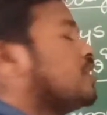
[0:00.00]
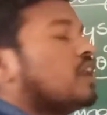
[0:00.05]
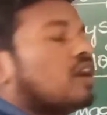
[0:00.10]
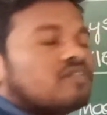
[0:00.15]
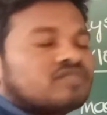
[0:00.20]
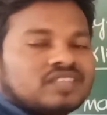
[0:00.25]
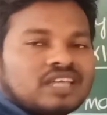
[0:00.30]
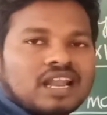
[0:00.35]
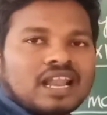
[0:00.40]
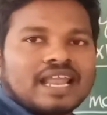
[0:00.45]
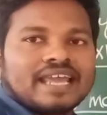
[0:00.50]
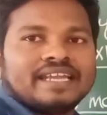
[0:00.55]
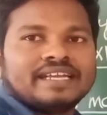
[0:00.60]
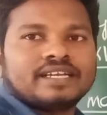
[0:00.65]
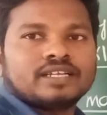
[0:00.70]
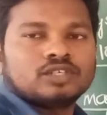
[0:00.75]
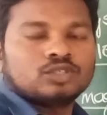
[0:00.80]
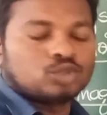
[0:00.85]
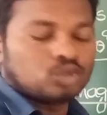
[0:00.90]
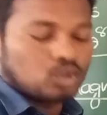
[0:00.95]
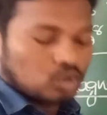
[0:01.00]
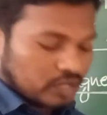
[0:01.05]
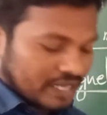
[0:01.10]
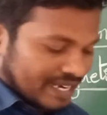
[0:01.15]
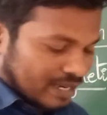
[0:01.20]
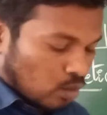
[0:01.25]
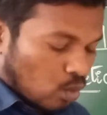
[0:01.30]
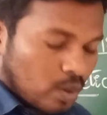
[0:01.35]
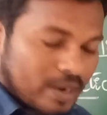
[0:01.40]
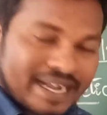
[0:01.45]
speed of the light. So
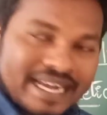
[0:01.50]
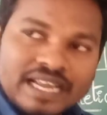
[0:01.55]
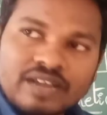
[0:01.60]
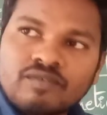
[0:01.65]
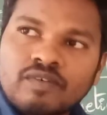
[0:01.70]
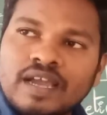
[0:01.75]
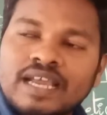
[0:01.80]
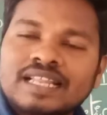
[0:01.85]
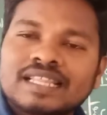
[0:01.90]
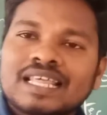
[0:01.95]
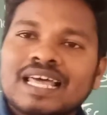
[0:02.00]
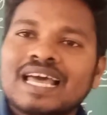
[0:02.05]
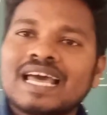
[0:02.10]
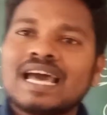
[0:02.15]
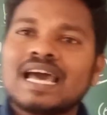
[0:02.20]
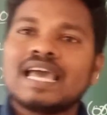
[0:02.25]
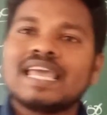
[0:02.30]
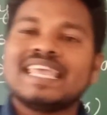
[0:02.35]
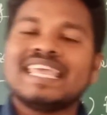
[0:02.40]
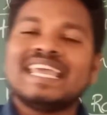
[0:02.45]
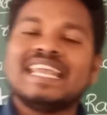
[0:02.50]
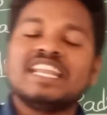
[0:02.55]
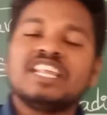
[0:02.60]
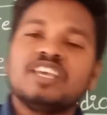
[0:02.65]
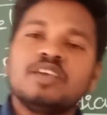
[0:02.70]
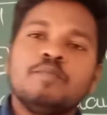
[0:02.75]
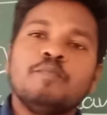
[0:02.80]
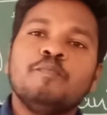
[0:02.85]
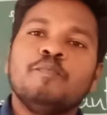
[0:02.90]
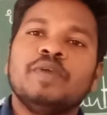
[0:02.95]
they don't require
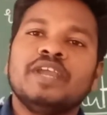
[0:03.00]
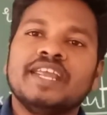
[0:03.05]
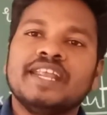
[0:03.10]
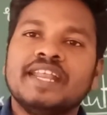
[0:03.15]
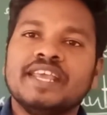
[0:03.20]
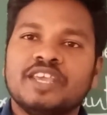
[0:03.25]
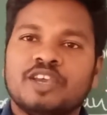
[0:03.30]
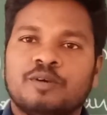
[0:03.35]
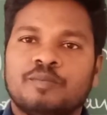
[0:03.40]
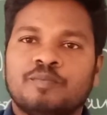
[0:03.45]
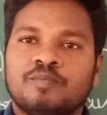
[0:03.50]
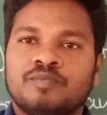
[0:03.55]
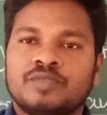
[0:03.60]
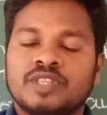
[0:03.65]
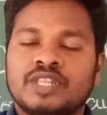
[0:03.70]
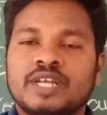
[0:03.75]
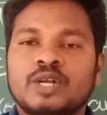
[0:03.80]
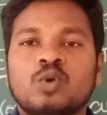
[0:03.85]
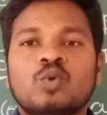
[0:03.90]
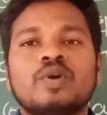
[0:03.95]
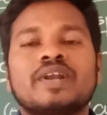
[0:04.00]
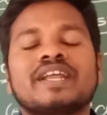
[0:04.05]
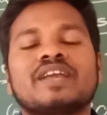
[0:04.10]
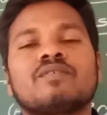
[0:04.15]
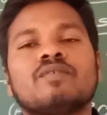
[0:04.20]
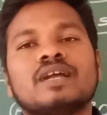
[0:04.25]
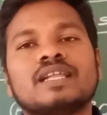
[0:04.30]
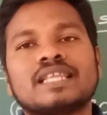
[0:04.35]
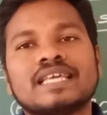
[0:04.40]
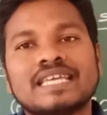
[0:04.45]
any medium. They don't
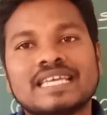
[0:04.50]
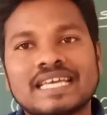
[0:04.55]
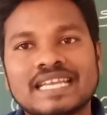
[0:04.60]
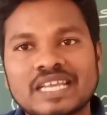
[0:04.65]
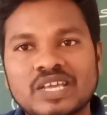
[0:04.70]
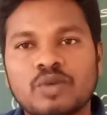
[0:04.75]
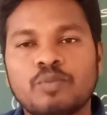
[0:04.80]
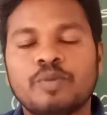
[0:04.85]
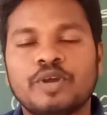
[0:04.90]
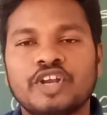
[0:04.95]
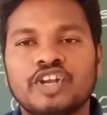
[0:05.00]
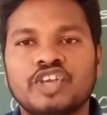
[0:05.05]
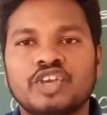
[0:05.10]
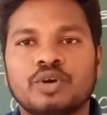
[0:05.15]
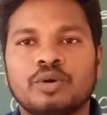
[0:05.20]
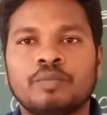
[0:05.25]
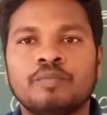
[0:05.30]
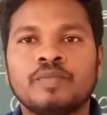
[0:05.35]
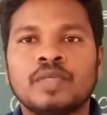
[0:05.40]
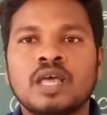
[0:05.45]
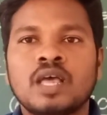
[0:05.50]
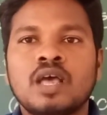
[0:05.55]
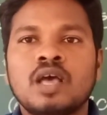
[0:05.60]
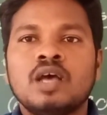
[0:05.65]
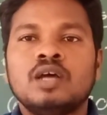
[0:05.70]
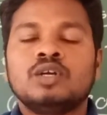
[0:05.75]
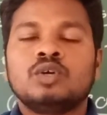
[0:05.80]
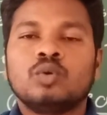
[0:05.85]
require any medium